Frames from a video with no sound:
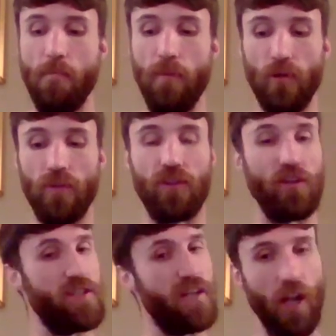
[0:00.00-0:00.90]
But
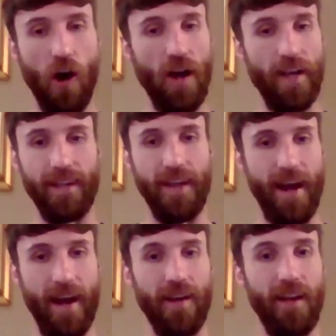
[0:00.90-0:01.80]
there's a line
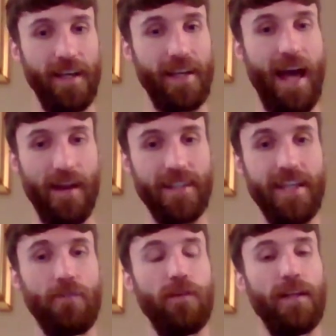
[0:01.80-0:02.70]
there, like, and I
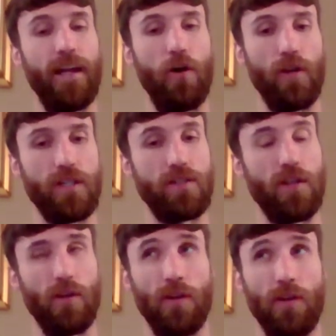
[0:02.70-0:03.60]
definitely noticed
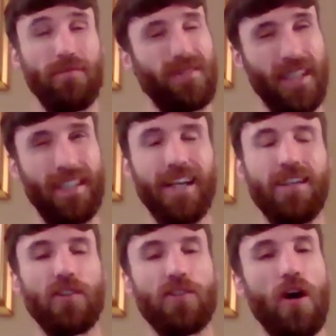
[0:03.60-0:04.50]
they're, I think
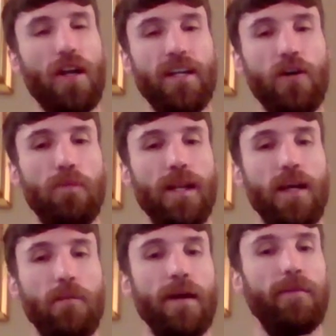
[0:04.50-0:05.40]
they're tidying up a
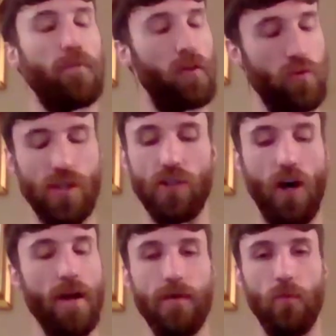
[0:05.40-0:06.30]
little bit, but there was a
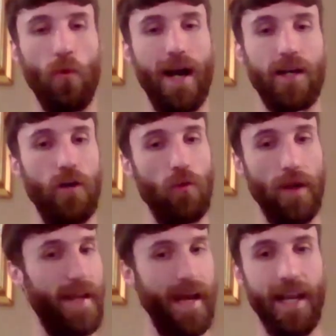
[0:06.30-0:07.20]
time in WAKO
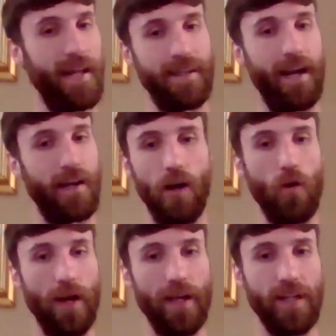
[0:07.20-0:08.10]
where they let that go
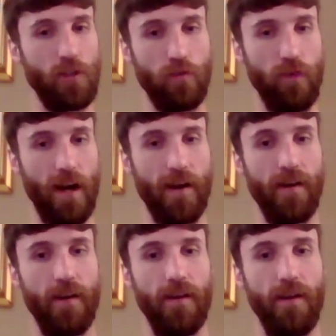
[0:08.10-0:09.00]
way too far.
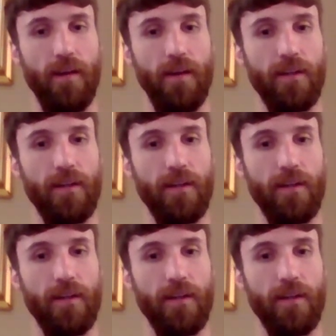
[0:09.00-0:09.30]
Okay.